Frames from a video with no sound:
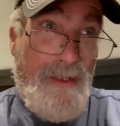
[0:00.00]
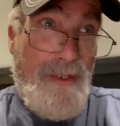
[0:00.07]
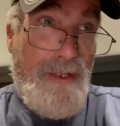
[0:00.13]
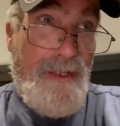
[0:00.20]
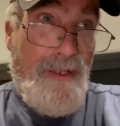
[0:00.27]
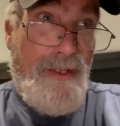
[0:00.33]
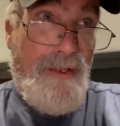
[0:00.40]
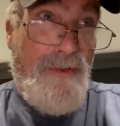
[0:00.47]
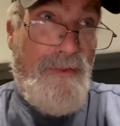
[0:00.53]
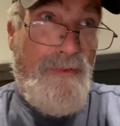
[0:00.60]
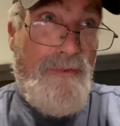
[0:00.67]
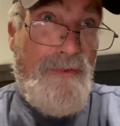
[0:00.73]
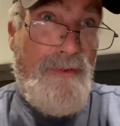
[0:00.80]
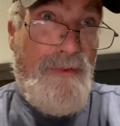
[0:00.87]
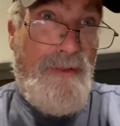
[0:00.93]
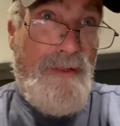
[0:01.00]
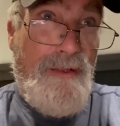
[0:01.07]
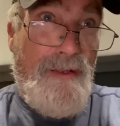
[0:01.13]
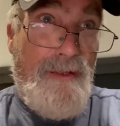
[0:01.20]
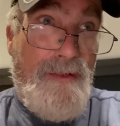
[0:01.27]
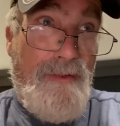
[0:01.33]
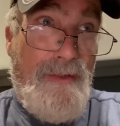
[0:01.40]
you know,
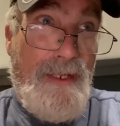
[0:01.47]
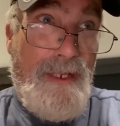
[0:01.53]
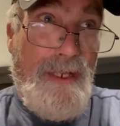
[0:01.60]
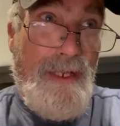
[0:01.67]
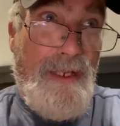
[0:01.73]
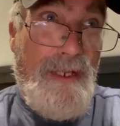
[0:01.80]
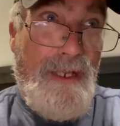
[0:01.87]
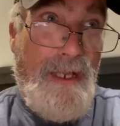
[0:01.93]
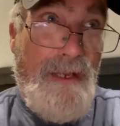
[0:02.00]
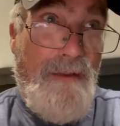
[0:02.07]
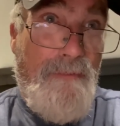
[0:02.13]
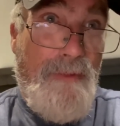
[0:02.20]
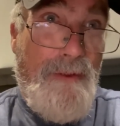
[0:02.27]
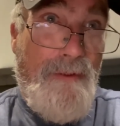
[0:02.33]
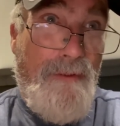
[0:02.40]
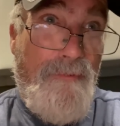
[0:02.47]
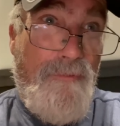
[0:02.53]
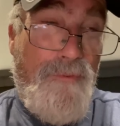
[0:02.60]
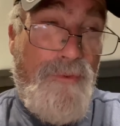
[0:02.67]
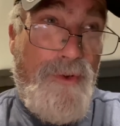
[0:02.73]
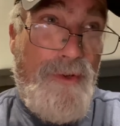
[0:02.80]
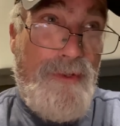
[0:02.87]
and be able to
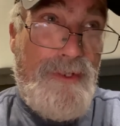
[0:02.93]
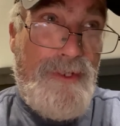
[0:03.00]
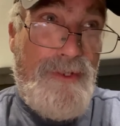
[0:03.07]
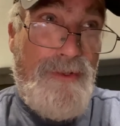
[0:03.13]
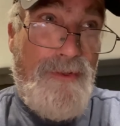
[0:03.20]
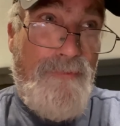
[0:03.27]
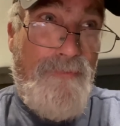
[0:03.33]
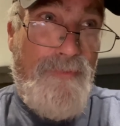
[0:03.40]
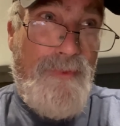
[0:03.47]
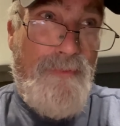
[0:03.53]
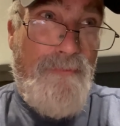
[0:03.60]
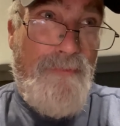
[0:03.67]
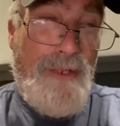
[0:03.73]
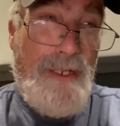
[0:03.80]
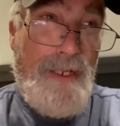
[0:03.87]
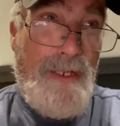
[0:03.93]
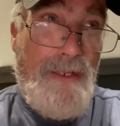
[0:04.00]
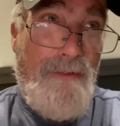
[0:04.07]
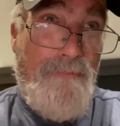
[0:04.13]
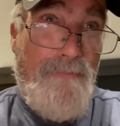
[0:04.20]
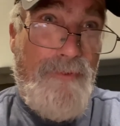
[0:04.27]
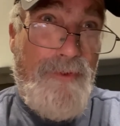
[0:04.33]
afford to
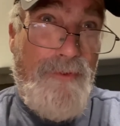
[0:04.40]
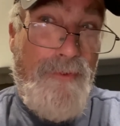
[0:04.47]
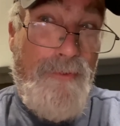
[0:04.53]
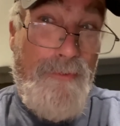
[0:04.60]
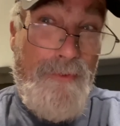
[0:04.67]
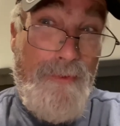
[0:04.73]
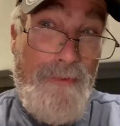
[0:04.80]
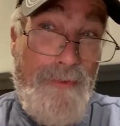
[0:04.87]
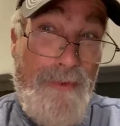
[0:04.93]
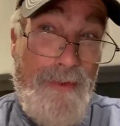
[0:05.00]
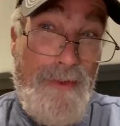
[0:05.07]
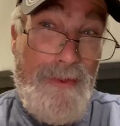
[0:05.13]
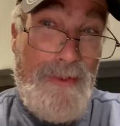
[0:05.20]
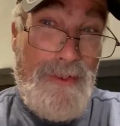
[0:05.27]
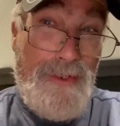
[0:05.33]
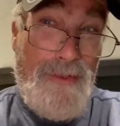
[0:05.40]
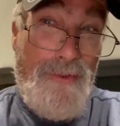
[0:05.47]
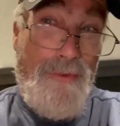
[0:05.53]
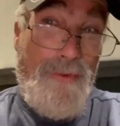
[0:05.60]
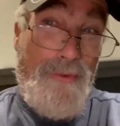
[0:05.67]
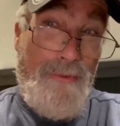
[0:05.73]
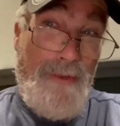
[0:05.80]
pay for th two,
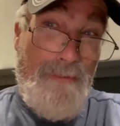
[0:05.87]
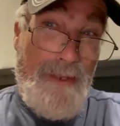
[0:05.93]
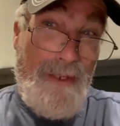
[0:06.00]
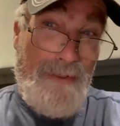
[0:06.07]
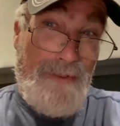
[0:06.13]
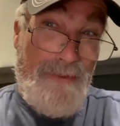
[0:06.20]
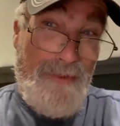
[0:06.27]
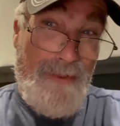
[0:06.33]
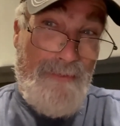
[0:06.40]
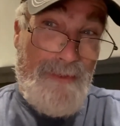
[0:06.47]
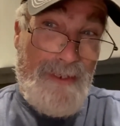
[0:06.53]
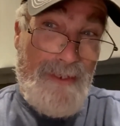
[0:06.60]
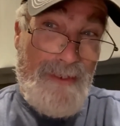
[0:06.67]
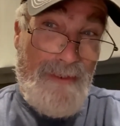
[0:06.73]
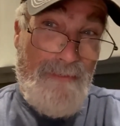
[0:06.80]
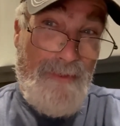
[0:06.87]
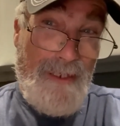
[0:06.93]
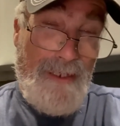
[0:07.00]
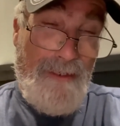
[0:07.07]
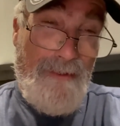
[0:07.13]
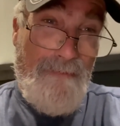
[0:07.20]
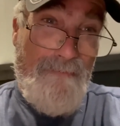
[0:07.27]
three month trips to
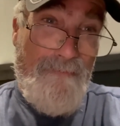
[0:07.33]
Japan.